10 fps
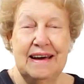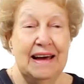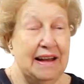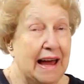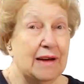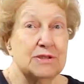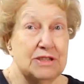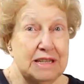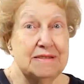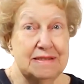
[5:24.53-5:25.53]
And now
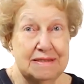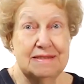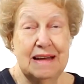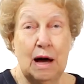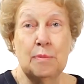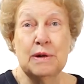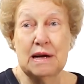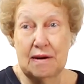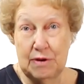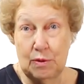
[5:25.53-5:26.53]
she's
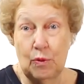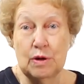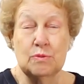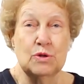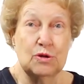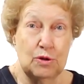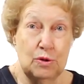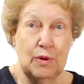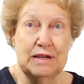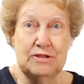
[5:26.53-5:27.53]
helping everyone with
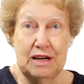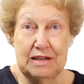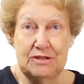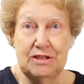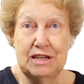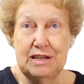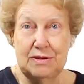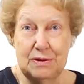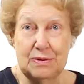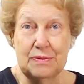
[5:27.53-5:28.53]

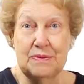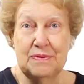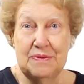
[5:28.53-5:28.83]
QHHT too.